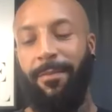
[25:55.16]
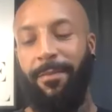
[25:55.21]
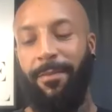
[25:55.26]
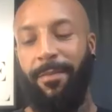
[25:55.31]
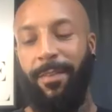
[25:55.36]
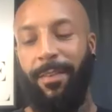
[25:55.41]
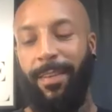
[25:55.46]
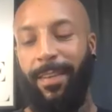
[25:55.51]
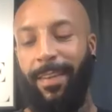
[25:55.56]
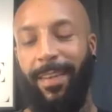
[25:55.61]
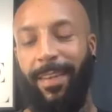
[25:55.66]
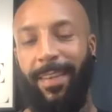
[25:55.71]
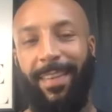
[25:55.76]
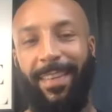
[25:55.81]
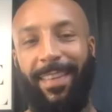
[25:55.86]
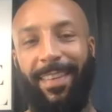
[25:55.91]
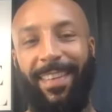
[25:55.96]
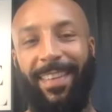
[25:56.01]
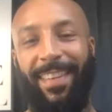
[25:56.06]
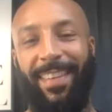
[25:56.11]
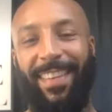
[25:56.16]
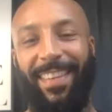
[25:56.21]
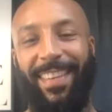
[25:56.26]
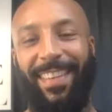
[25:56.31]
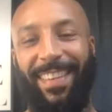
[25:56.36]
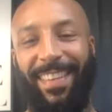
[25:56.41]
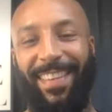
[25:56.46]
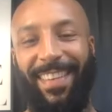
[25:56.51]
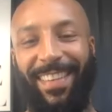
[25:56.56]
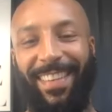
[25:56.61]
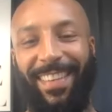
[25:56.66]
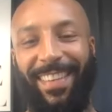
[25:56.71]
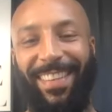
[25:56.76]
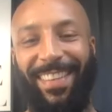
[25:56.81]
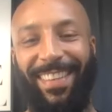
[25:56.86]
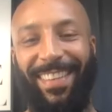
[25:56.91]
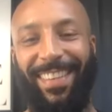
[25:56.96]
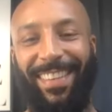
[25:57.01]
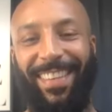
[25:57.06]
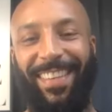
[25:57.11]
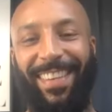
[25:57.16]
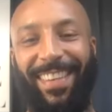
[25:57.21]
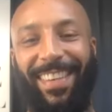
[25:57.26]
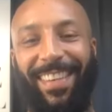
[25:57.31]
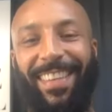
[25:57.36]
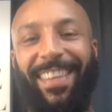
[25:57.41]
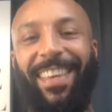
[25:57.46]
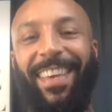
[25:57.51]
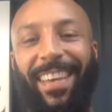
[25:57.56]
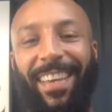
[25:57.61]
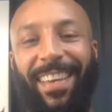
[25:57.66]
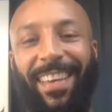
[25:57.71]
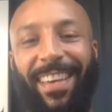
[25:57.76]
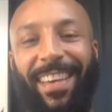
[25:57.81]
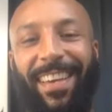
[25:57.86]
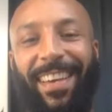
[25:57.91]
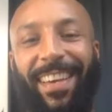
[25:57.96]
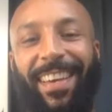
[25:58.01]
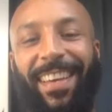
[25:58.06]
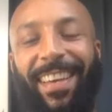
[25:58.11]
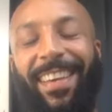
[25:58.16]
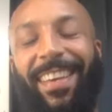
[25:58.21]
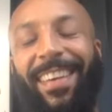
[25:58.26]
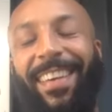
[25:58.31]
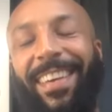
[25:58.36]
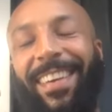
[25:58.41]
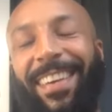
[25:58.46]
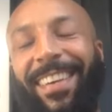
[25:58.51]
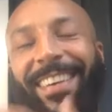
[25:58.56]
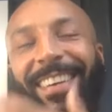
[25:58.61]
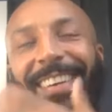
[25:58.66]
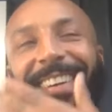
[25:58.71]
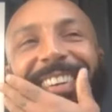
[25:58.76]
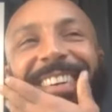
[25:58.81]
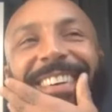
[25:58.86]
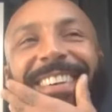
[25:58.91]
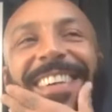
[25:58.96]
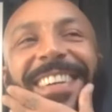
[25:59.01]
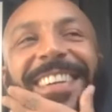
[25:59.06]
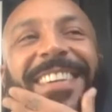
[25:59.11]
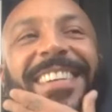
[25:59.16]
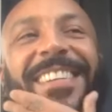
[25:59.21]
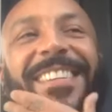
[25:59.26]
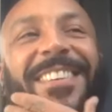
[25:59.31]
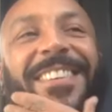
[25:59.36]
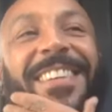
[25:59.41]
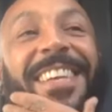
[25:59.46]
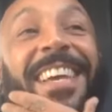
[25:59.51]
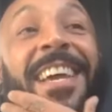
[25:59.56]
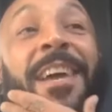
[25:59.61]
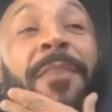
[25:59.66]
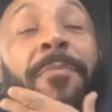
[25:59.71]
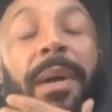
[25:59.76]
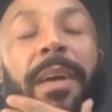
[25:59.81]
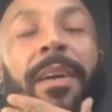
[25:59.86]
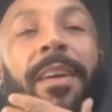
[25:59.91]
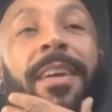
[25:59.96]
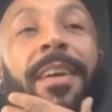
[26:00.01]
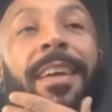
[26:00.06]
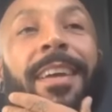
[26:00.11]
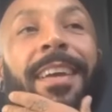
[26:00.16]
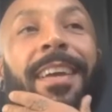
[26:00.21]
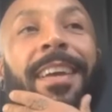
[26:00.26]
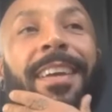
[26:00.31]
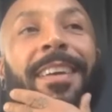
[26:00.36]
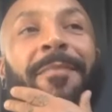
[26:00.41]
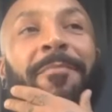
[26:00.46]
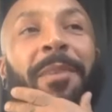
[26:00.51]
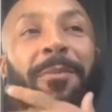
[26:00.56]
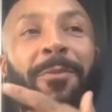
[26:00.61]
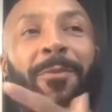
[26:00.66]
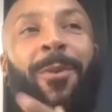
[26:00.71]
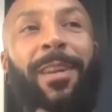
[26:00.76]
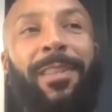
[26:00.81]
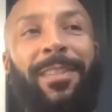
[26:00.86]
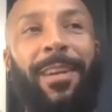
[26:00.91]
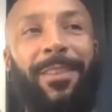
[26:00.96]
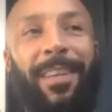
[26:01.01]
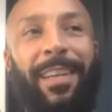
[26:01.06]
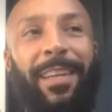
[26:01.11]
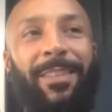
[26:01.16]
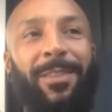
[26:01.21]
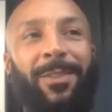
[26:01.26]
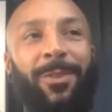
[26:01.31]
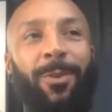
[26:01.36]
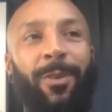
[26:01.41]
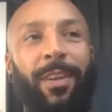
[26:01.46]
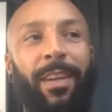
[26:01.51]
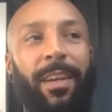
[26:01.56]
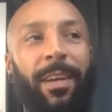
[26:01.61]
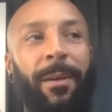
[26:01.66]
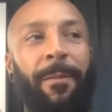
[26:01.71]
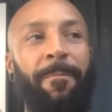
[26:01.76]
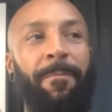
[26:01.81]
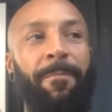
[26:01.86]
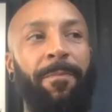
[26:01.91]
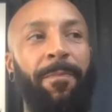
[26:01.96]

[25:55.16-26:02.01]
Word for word: I heard about Gillingham. Yeah, yeah, yeah. Oh, ah, God, I knew this. One. But before I touch on that story, yeah,